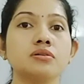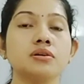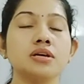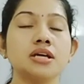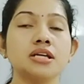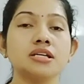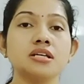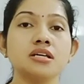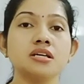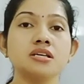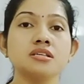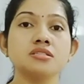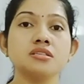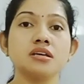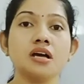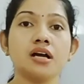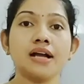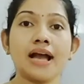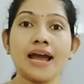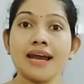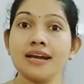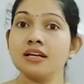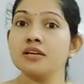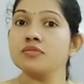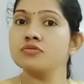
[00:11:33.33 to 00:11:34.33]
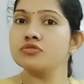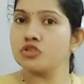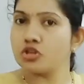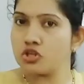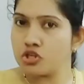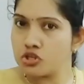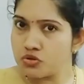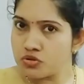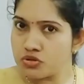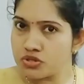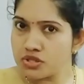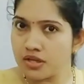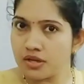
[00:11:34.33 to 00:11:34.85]
it is a kind of
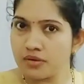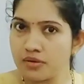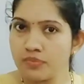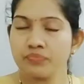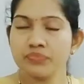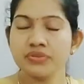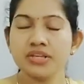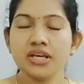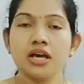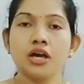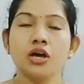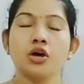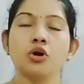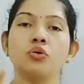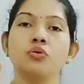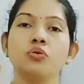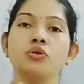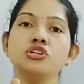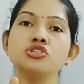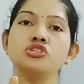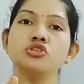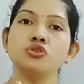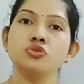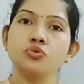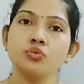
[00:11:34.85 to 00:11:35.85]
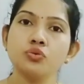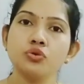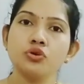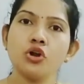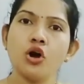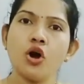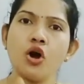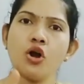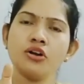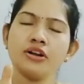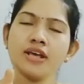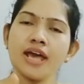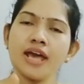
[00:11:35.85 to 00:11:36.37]
solution which do
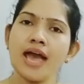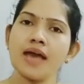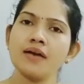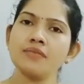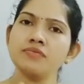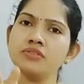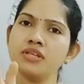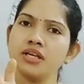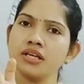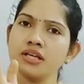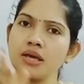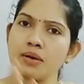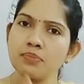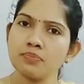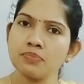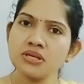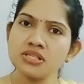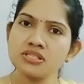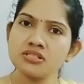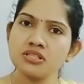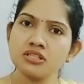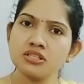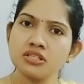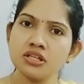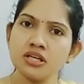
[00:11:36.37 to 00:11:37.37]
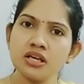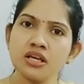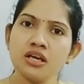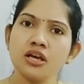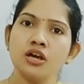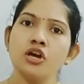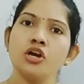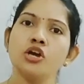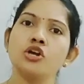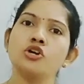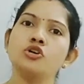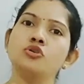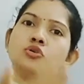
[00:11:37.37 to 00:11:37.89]
not have the capacity
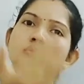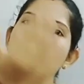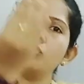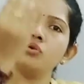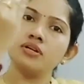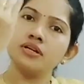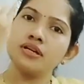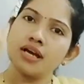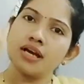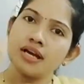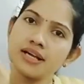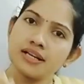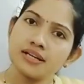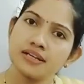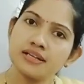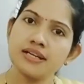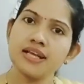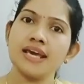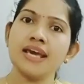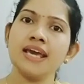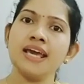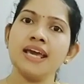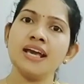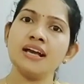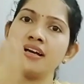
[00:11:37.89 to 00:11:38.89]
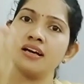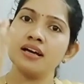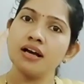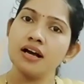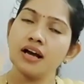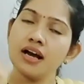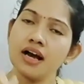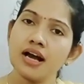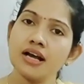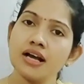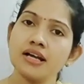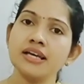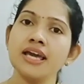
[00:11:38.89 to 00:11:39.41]
to take
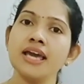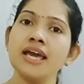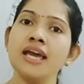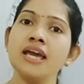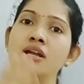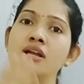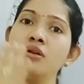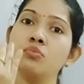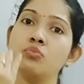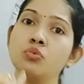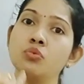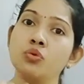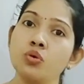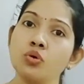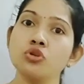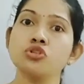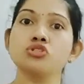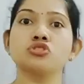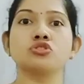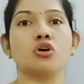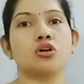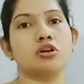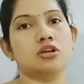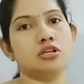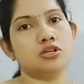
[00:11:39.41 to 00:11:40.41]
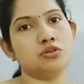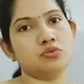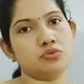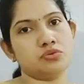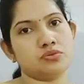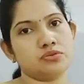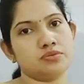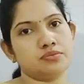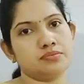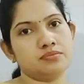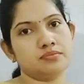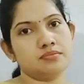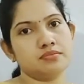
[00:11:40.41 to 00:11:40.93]
again more solute
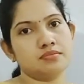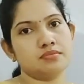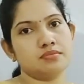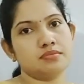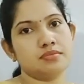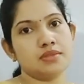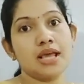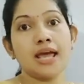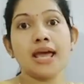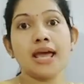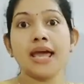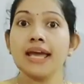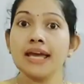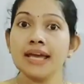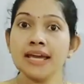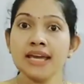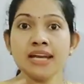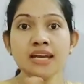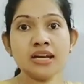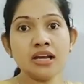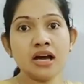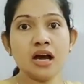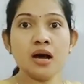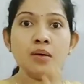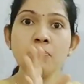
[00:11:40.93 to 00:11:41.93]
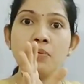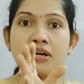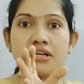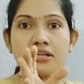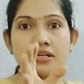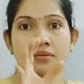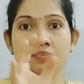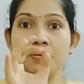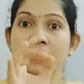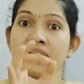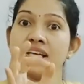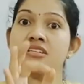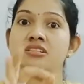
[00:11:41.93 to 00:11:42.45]
in
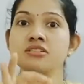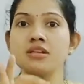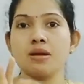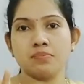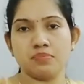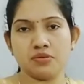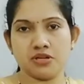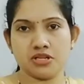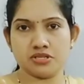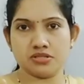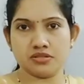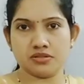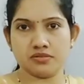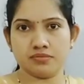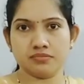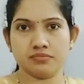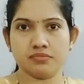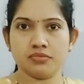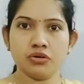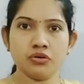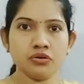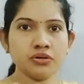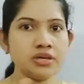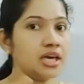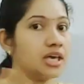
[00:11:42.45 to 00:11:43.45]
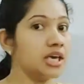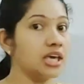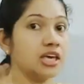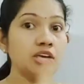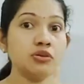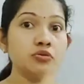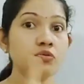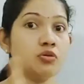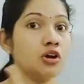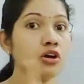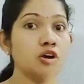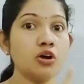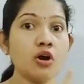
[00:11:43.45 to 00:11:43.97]
a fixed temperature. Okay,
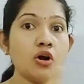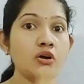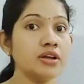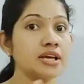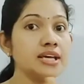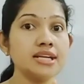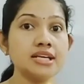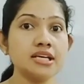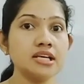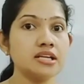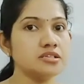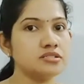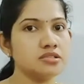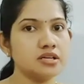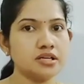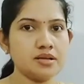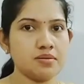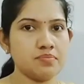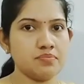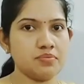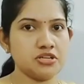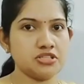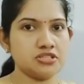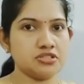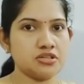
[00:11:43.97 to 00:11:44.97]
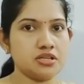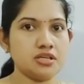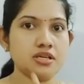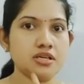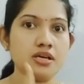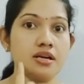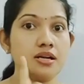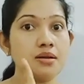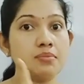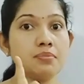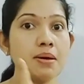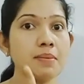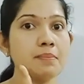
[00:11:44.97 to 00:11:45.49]
you will not increase the temperature here.
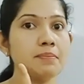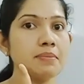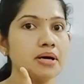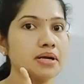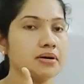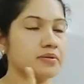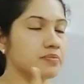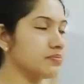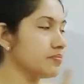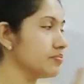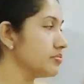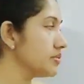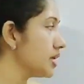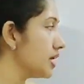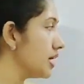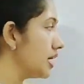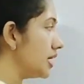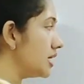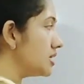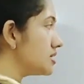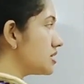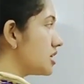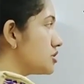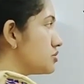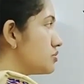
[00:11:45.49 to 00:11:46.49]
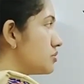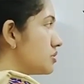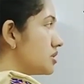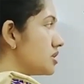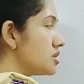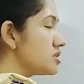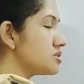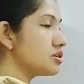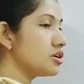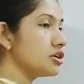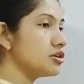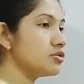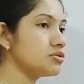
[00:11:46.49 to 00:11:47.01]
Remember, in
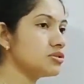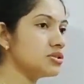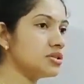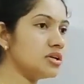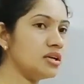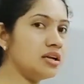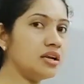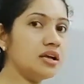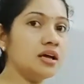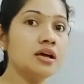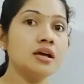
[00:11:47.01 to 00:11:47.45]
saturated solution